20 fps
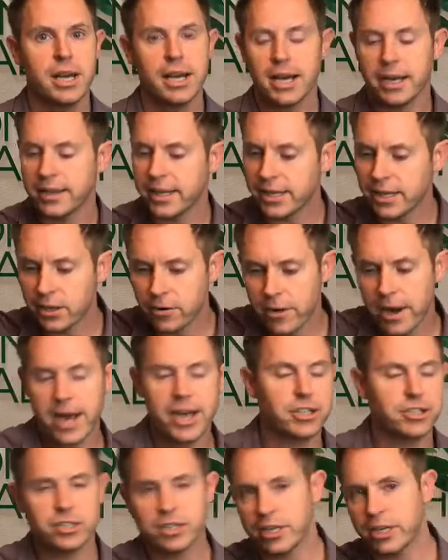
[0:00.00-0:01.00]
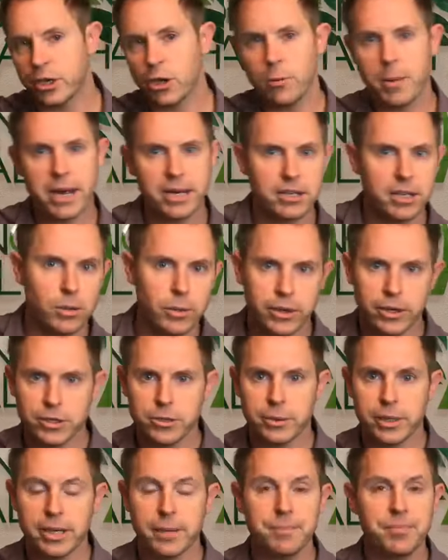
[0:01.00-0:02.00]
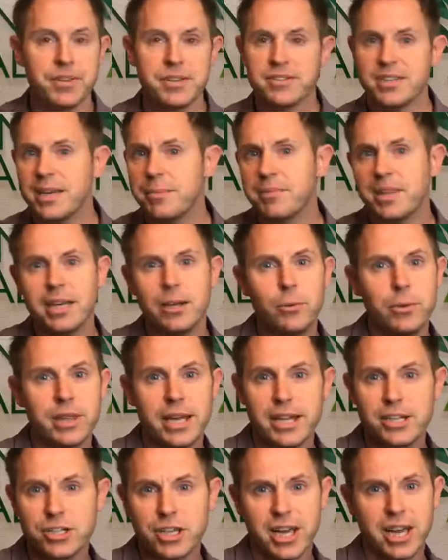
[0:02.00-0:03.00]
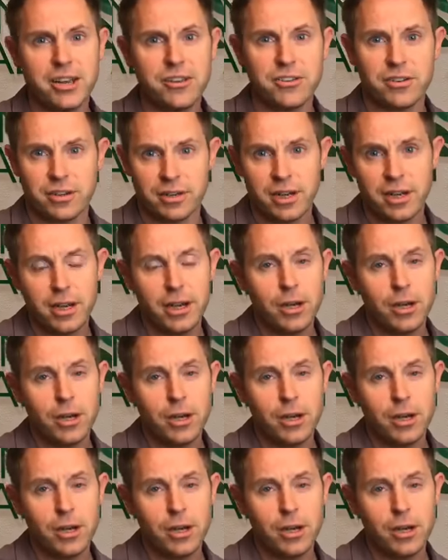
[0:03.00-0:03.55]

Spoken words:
and then you crash, and then you go back to the way you're doing it. The same thing with education.